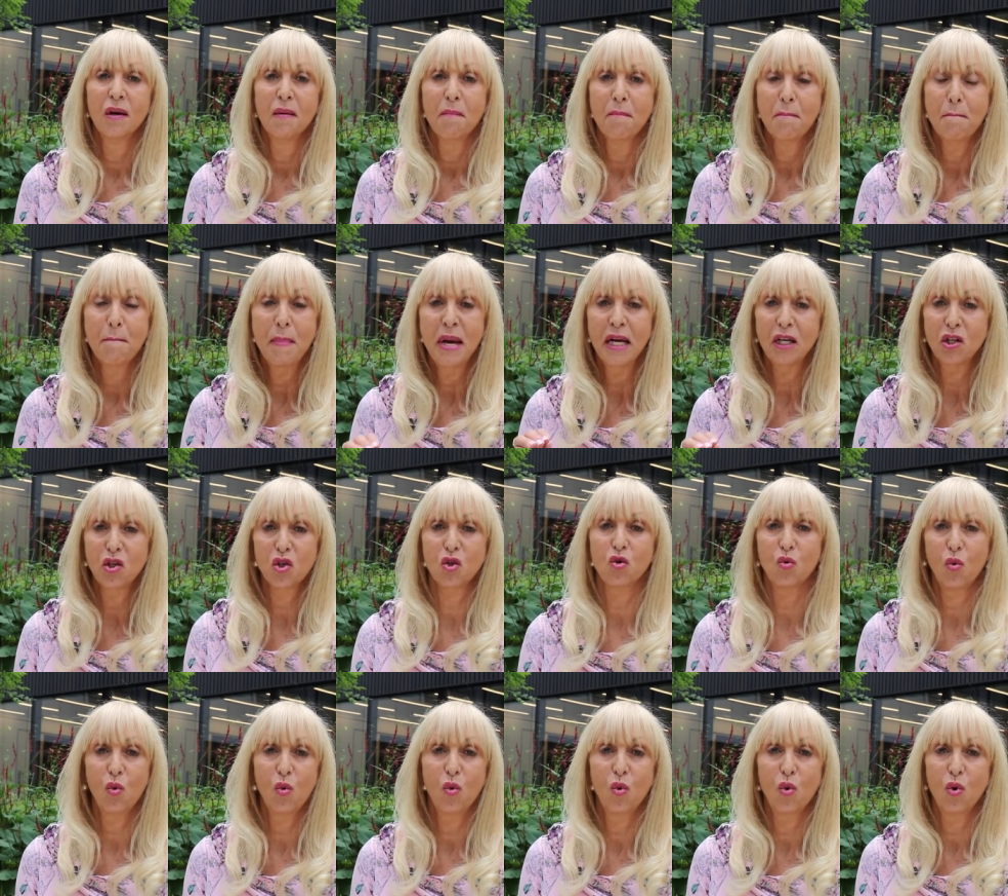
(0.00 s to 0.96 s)
Make
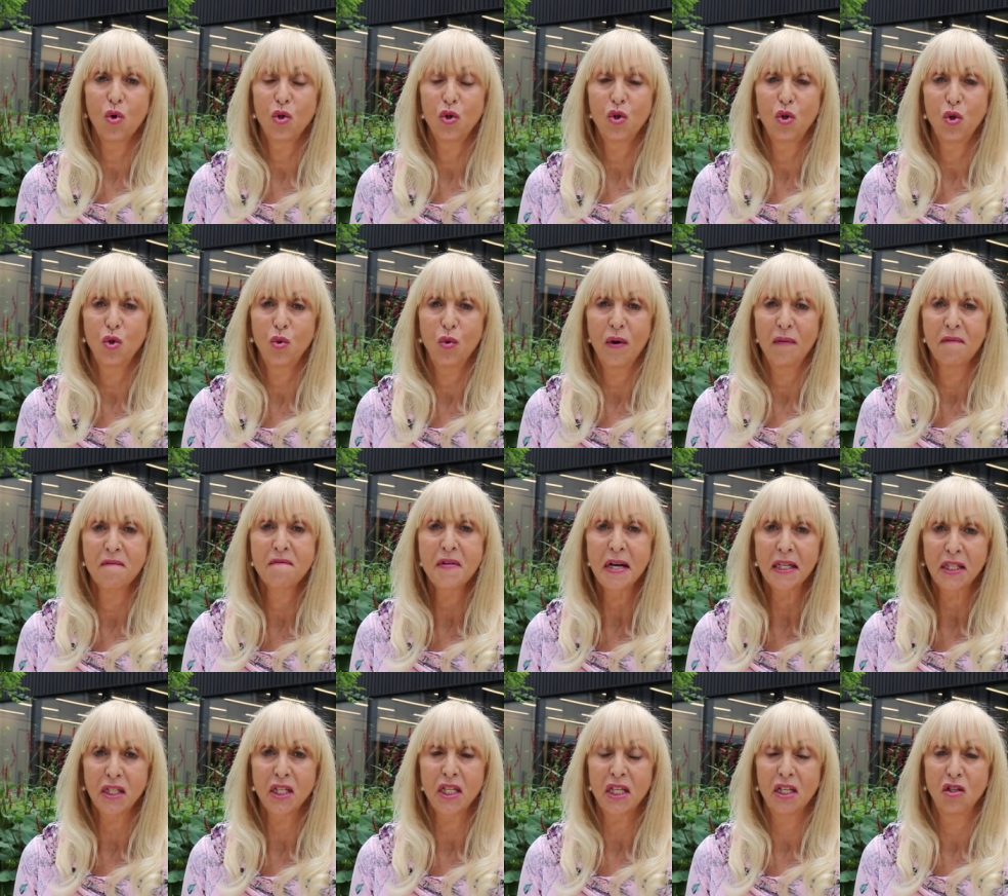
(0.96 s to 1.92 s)
sure you
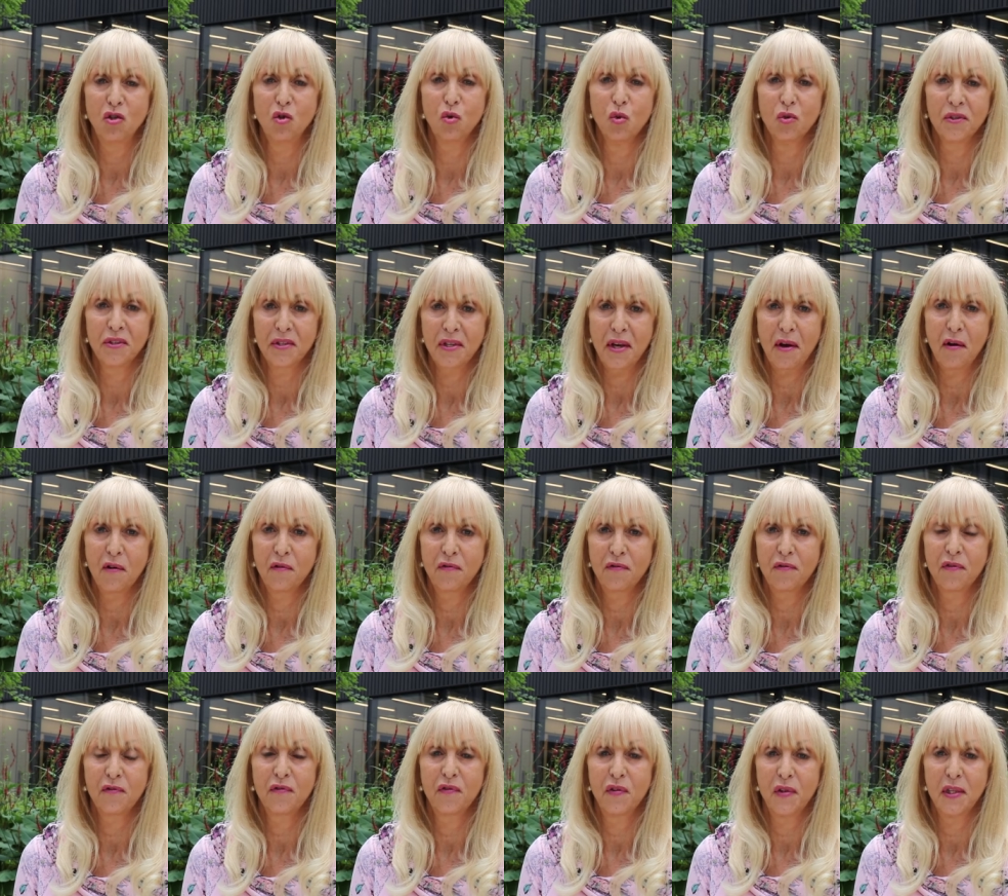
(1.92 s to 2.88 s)
invest in
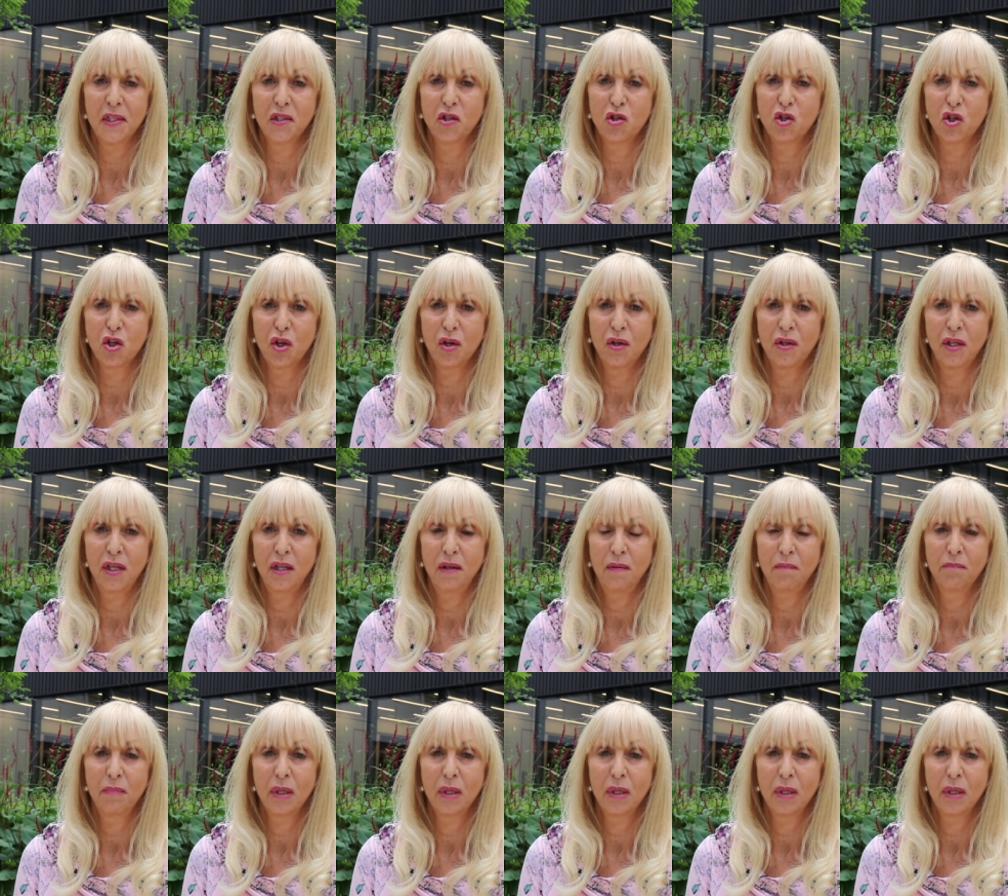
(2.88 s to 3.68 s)
yourself for this journey